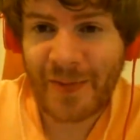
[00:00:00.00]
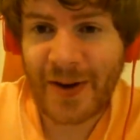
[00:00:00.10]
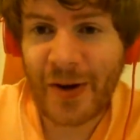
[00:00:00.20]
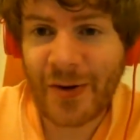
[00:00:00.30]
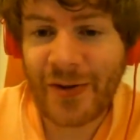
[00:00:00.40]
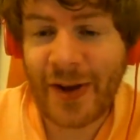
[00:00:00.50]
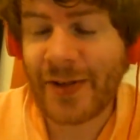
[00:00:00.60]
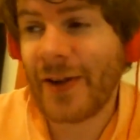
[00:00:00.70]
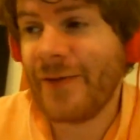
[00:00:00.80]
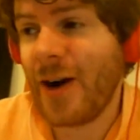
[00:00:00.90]
has been known as
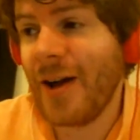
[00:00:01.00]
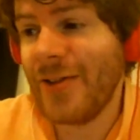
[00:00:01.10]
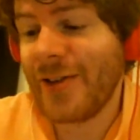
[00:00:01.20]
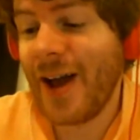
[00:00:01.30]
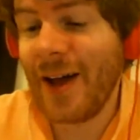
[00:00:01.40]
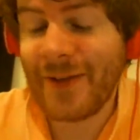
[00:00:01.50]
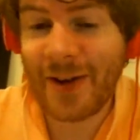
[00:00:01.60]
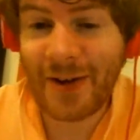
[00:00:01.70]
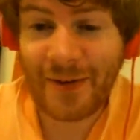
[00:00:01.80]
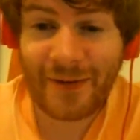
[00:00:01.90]
like the Franz
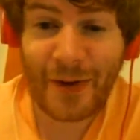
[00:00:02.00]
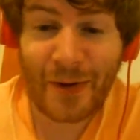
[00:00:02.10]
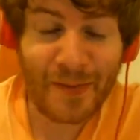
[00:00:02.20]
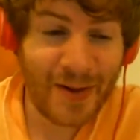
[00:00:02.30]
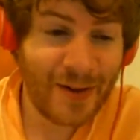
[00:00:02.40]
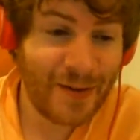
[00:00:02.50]
Kafka of film,